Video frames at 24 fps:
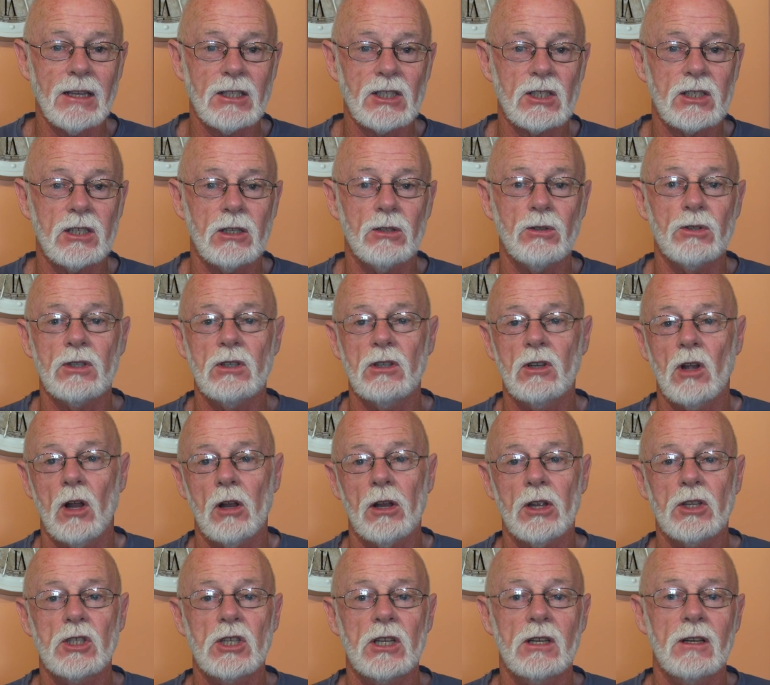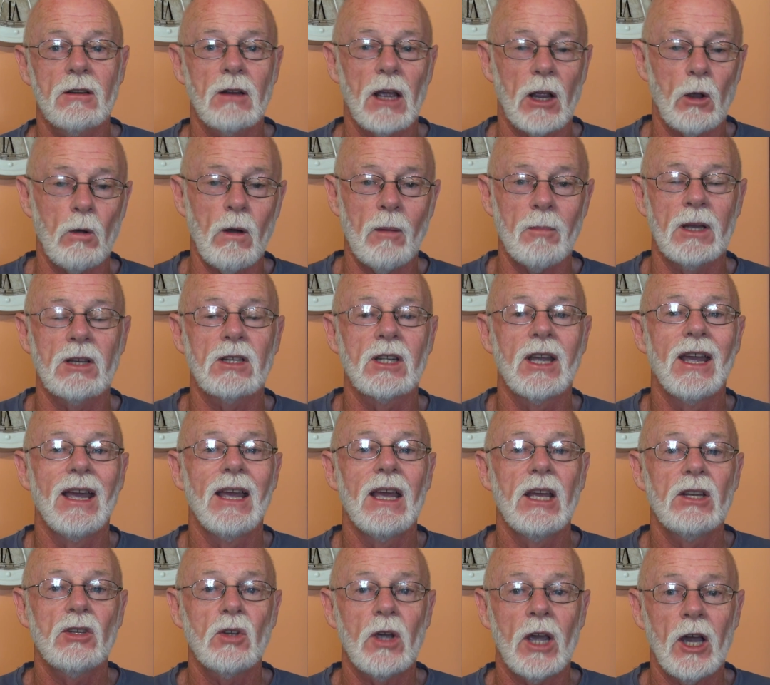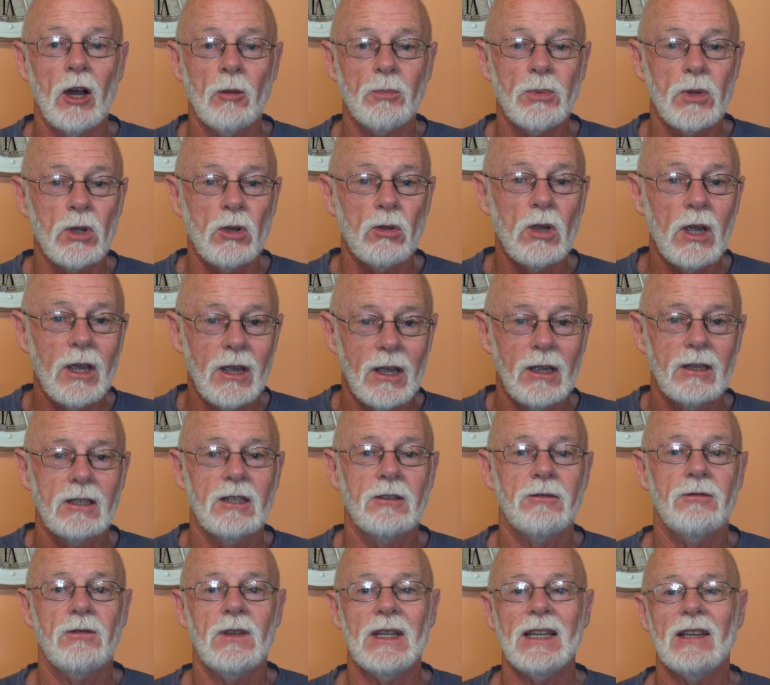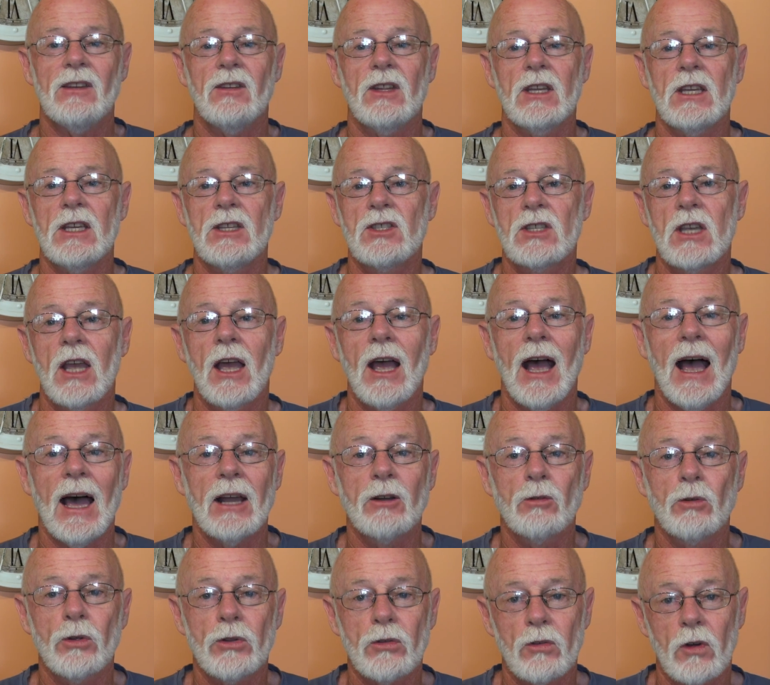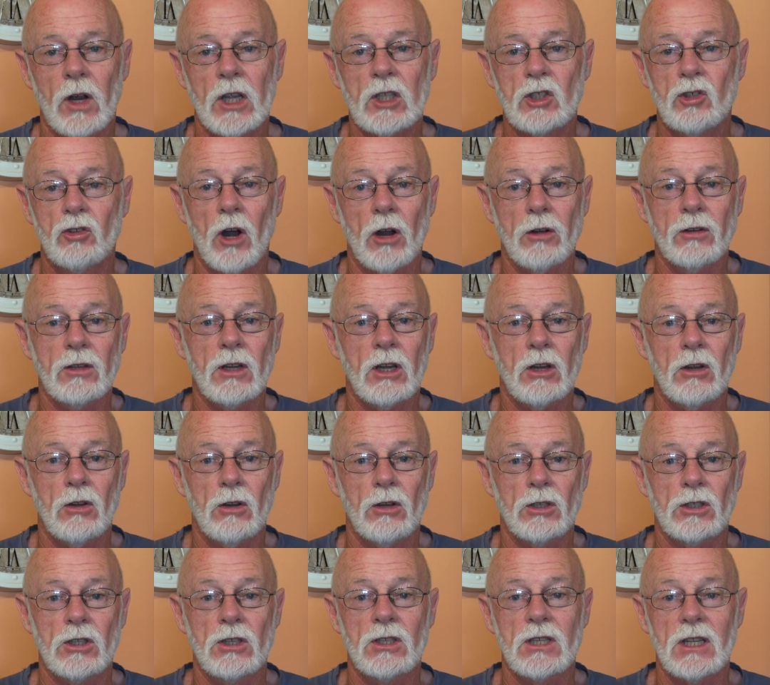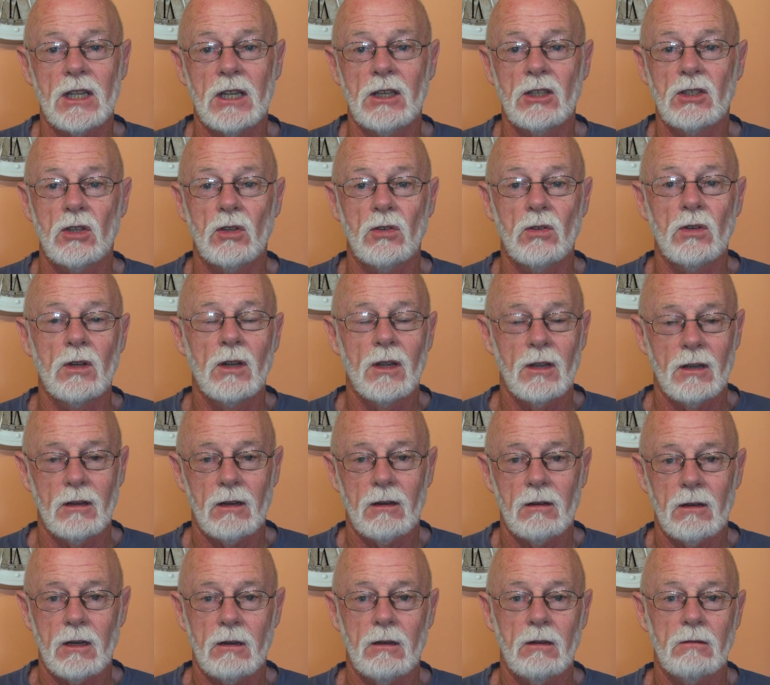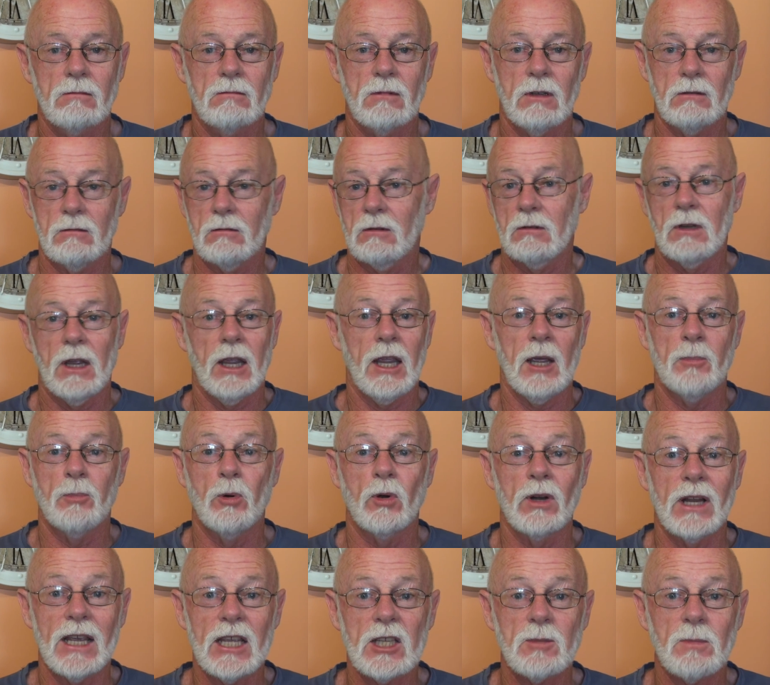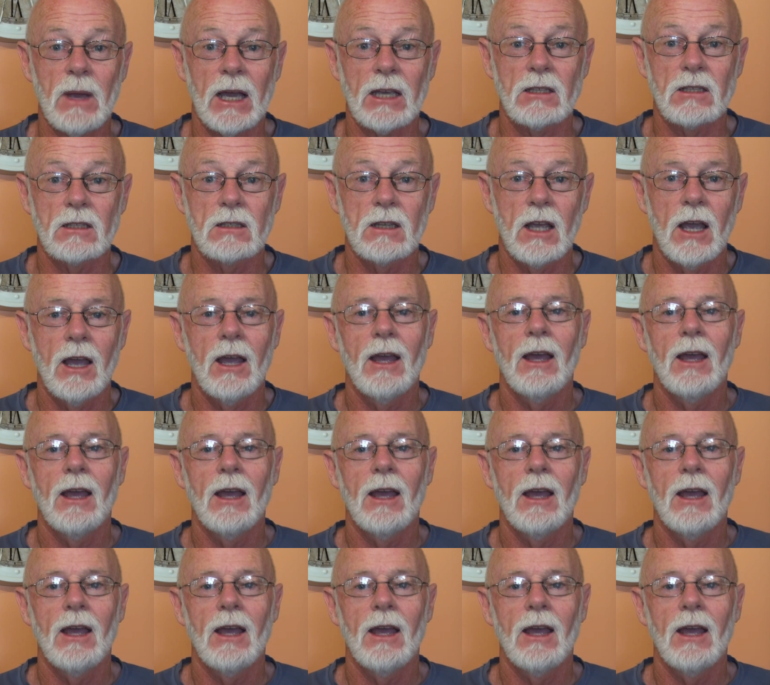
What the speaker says: skills and knowledge and equipment to help you defeat these unauthorized drone incursions into airport airspace.